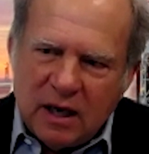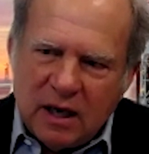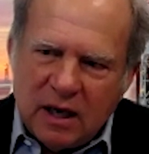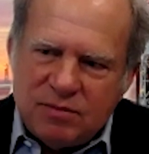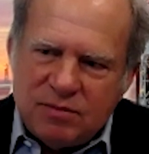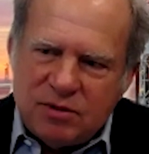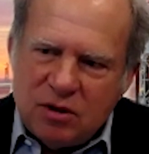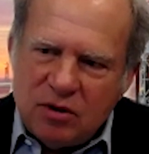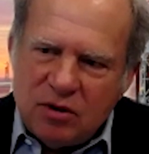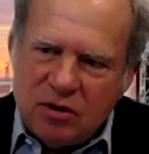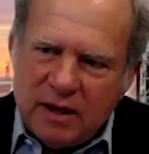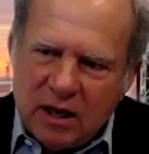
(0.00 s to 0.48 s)

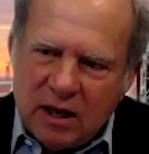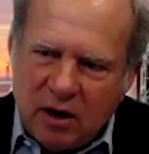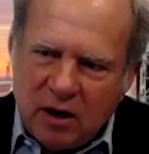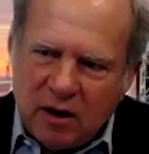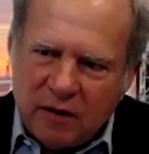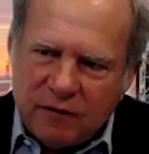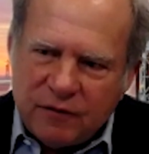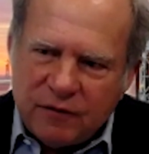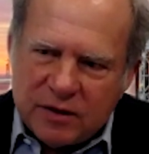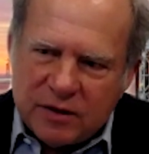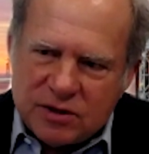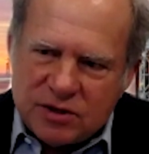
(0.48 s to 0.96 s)
work from home,
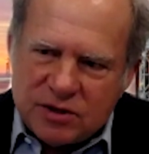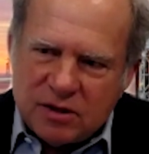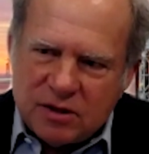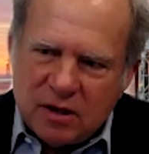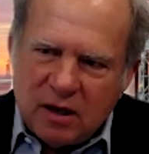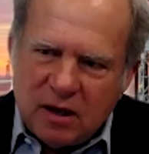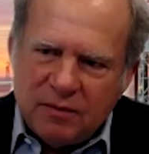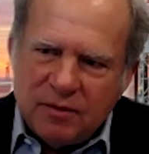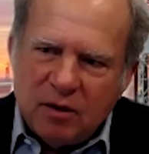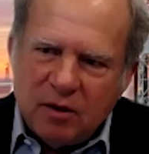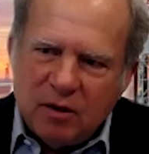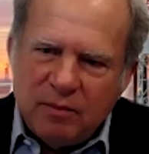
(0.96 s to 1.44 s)
there'll be less
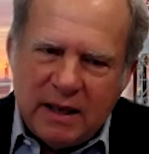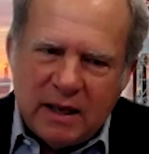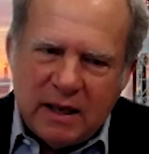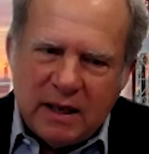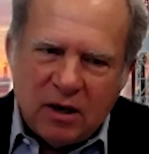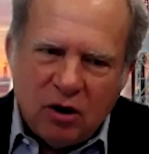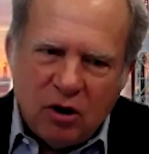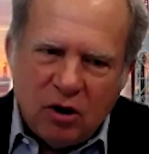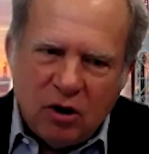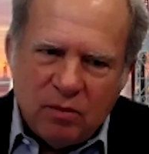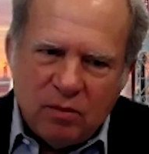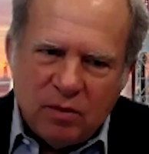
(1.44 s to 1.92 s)
driving
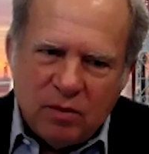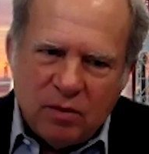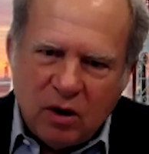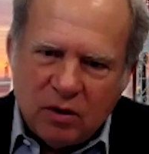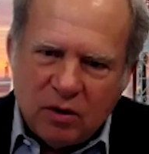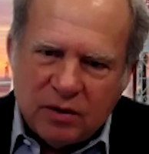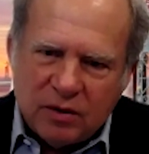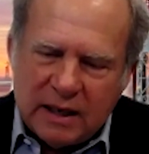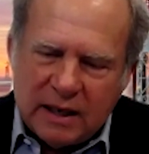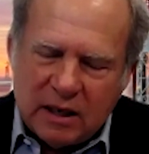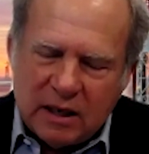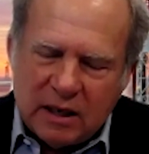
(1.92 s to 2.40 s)
to the
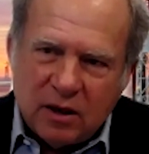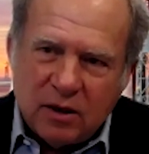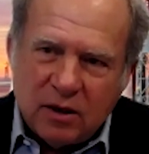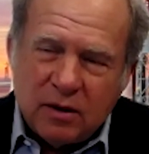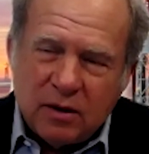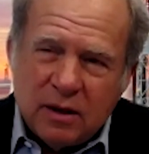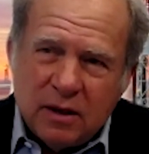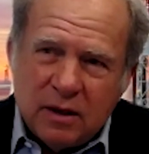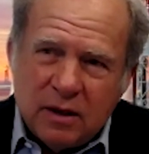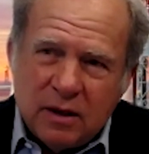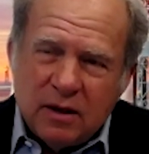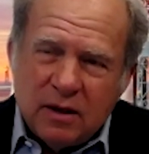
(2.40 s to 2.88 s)
office.
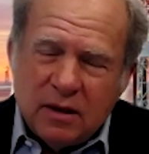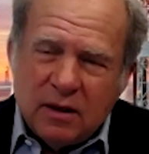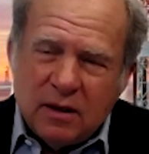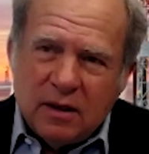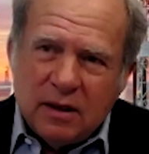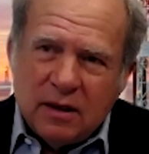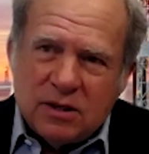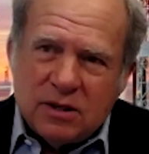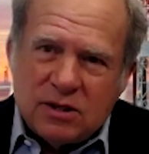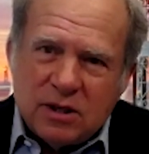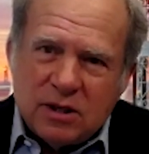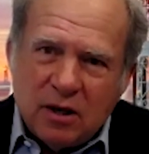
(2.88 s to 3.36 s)
They'll be at
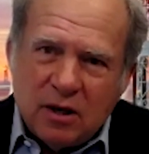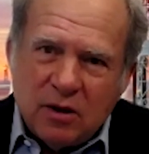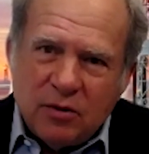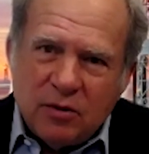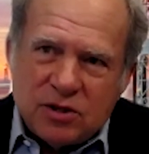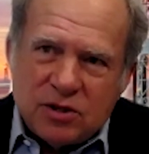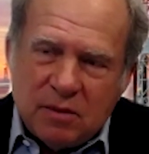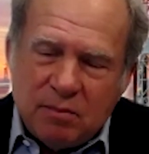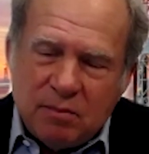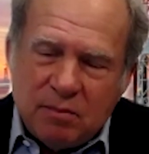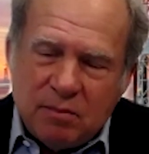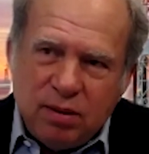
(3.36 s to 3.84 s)
home all day
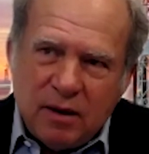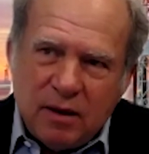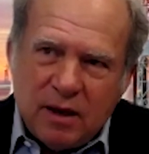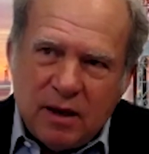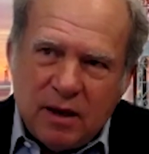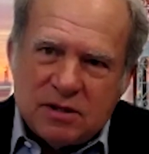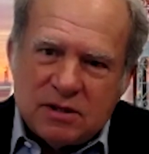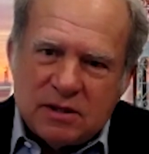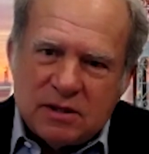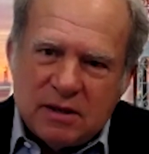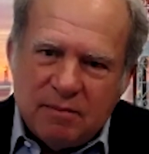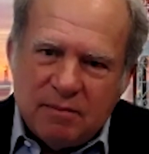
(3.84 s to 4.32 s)
long.
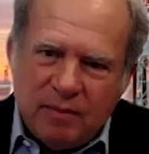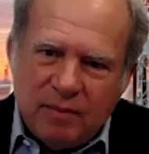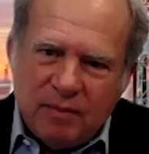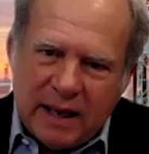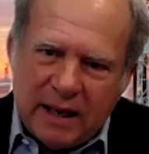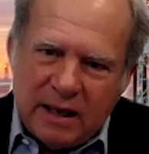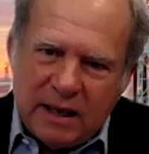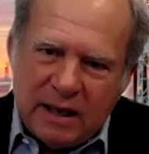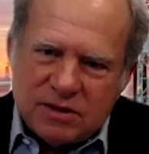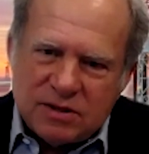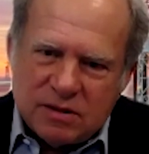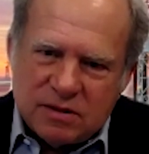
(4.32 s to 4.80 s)
And so there's
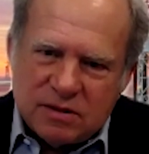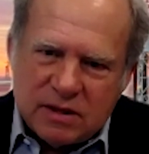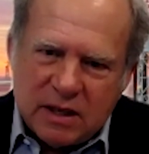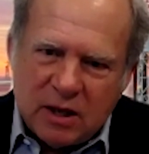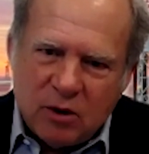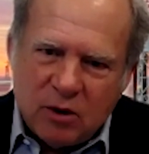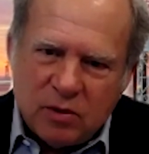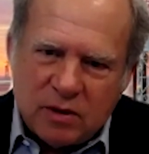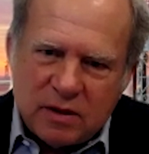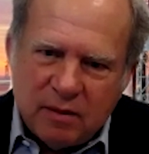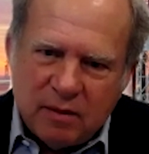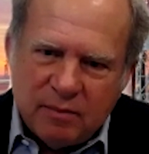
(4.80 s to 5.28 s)
some pluses
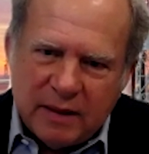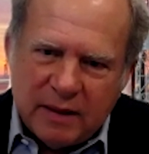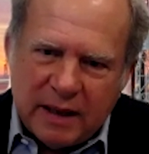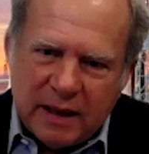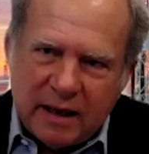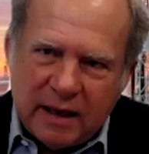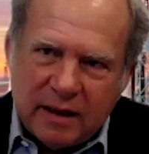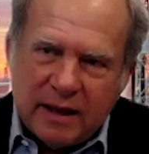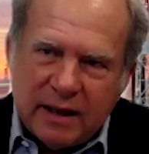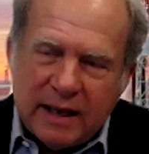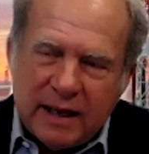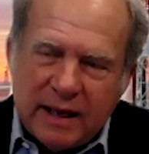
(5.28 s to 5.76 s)
and minuses that
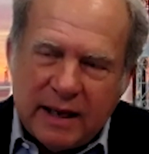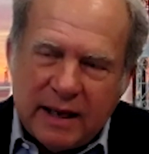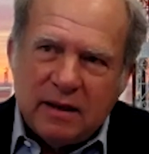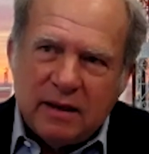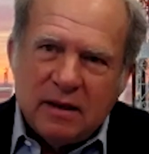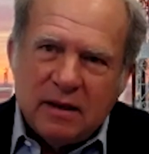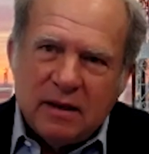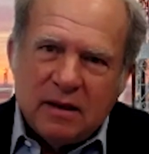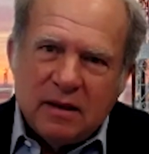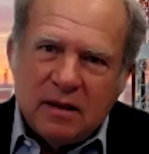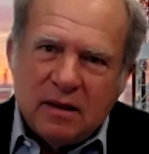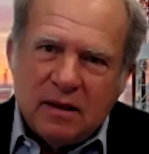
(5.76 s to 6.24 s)
will come out of
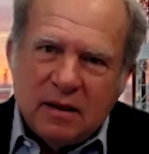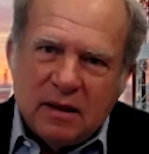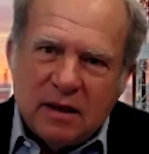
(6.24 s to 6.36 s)
that.